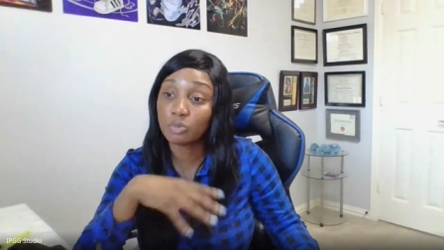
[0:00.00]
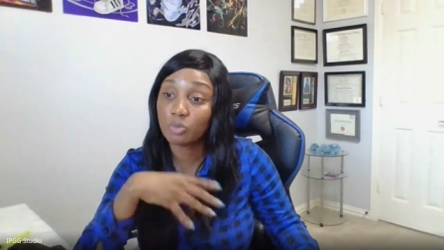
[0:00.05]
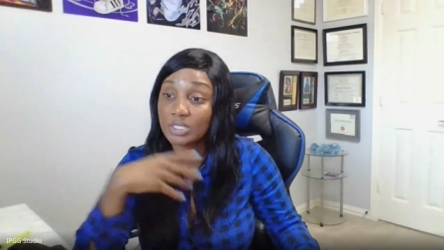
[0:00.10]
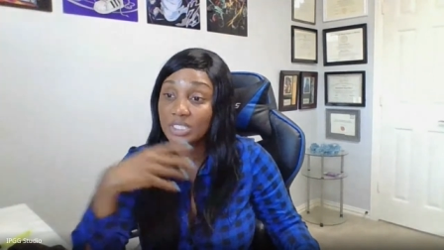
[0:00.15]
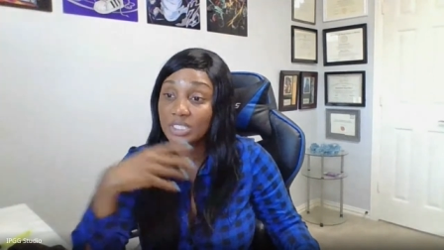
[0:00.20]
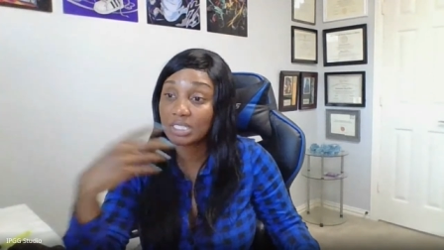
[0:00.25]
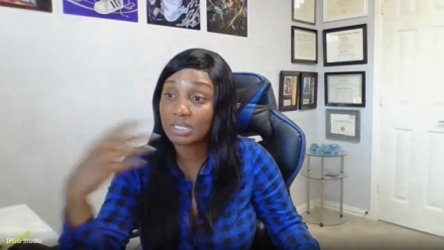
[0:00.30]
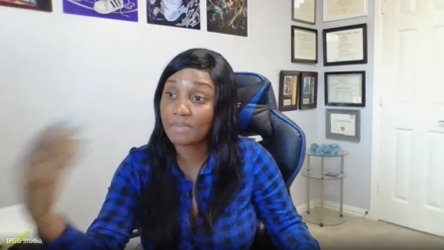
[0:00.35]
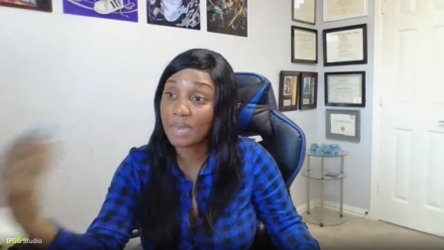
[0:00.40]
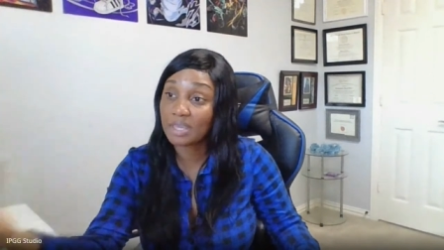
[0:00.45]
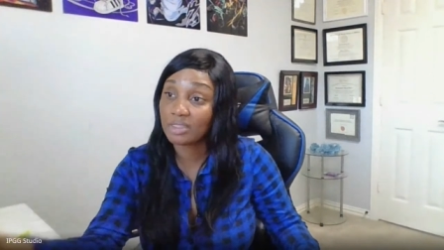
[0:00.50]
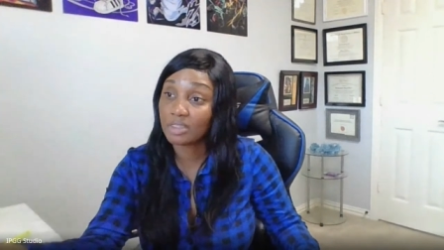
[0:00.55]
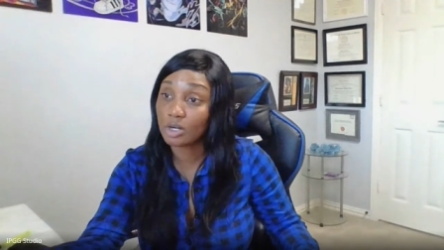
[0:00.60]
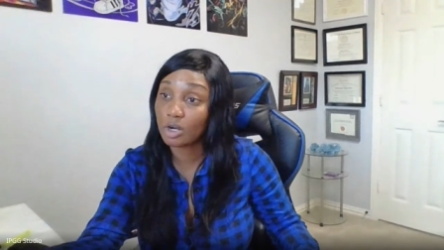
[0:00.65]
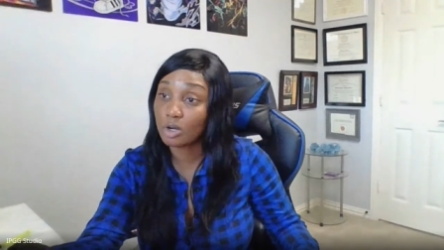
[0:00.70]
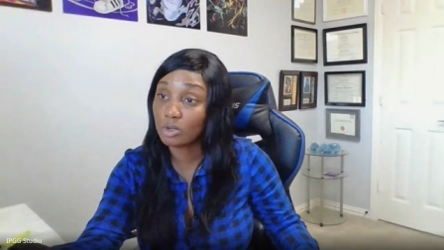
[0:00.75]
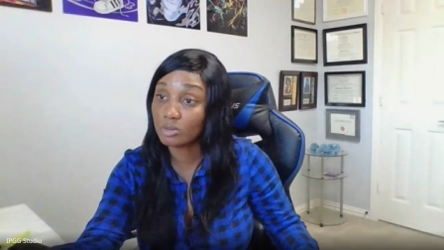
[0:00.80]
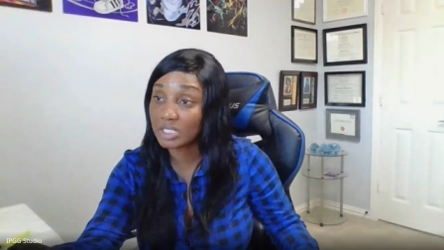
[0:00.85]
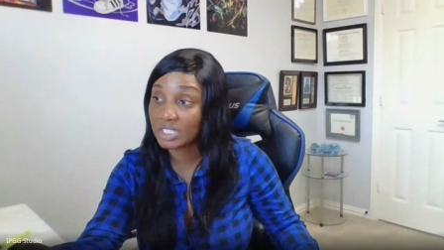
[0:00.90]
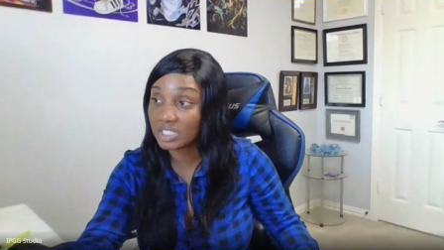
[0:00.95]
wants to make their
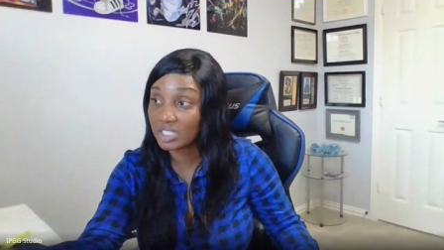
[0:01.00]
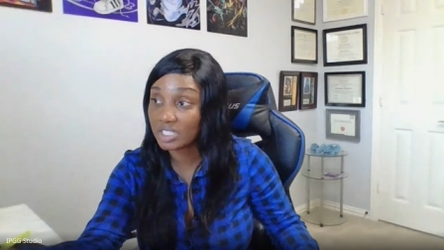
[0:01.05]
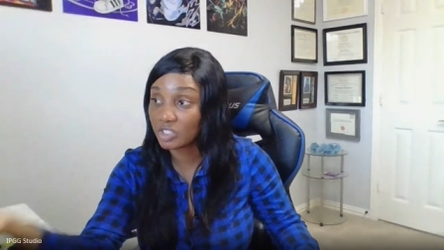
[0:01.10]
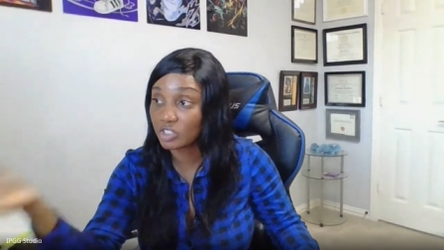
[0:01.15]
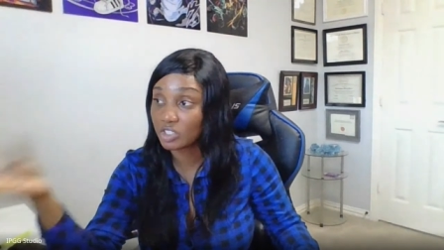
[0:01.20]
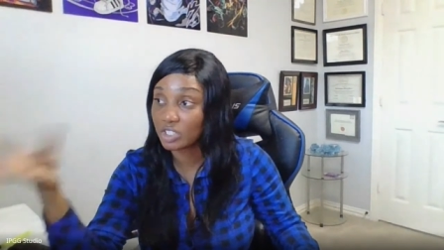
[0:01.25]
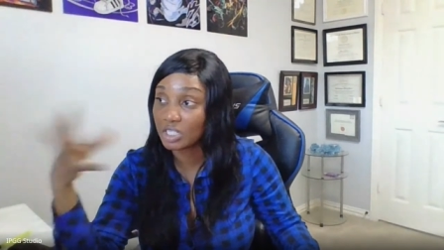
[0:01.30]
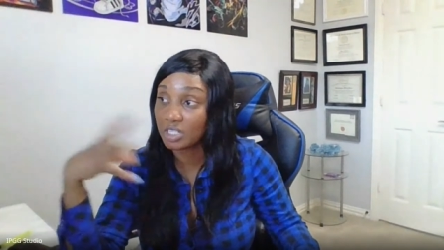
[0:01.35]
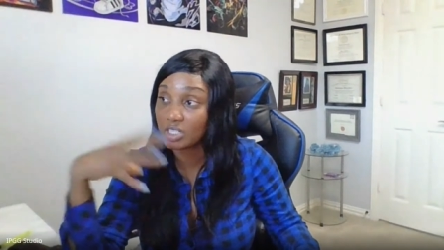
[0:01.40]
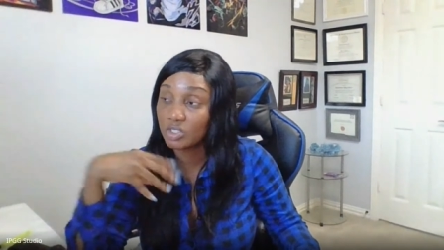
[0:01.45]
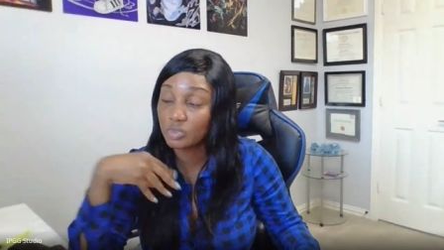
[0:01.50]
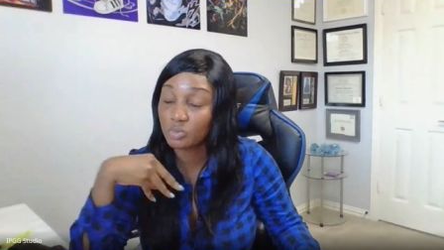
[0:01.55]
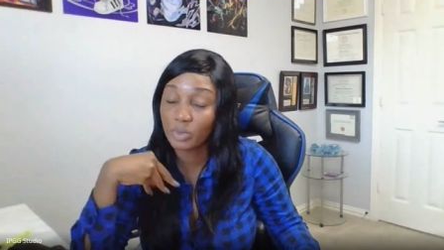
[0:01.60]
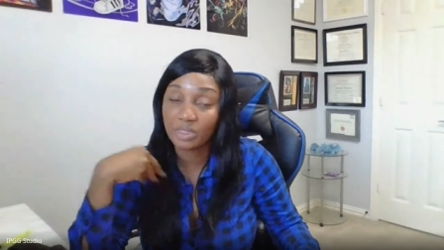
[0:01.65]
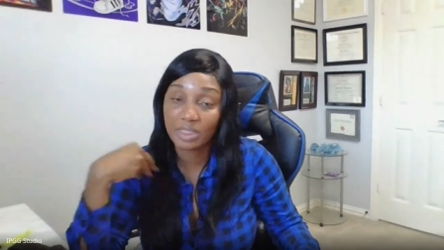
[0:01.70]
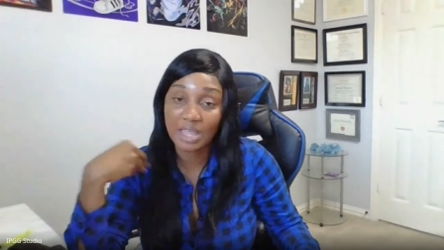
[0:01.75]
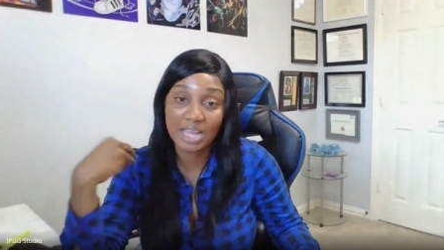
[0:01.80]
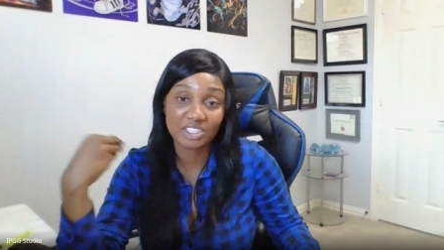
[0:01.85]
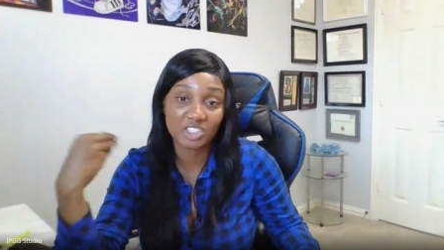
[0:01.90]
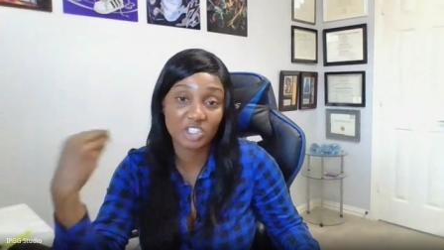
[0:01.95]
own decisions, when
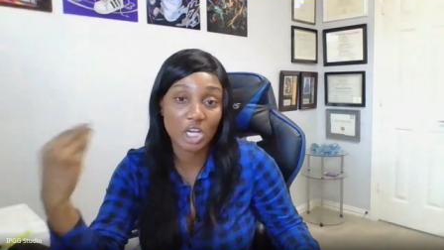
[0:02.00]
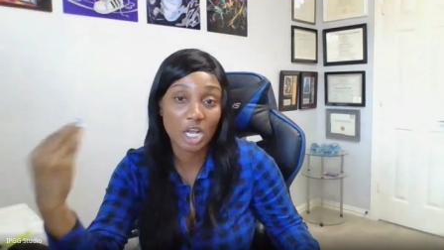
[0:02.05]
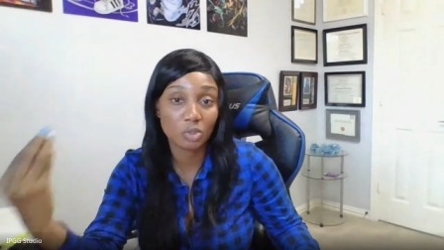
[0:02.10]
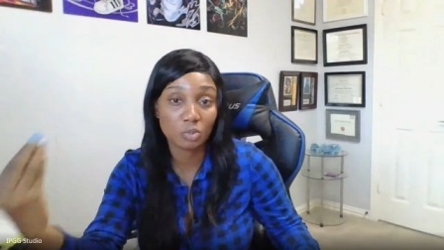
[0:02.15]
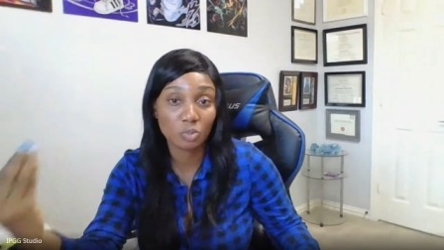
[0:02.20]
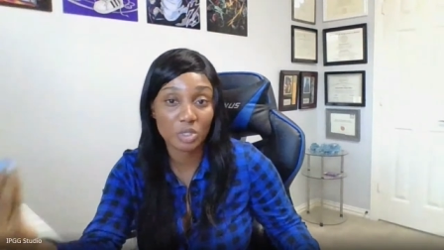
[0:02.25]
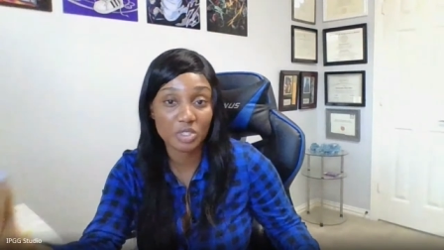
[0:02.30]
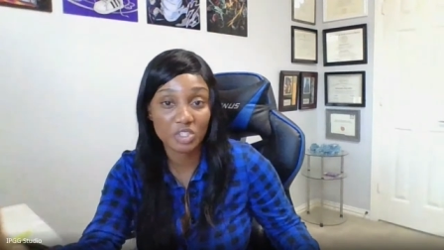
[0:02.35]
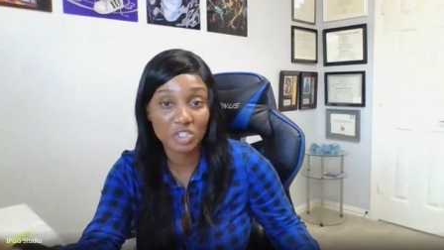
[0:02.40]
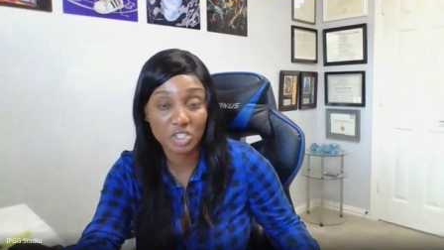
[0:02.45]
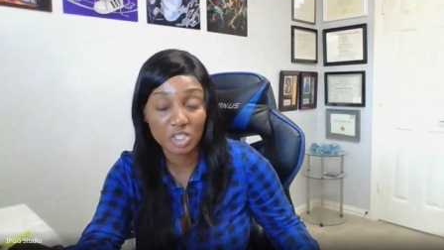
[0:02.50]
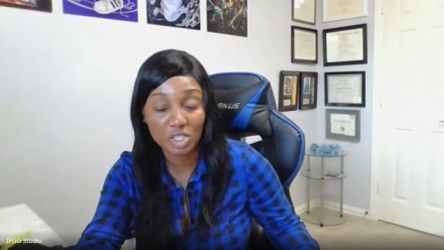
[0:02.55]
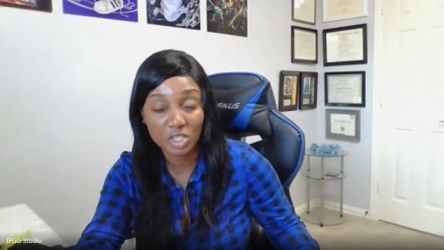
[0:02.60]
that child wants to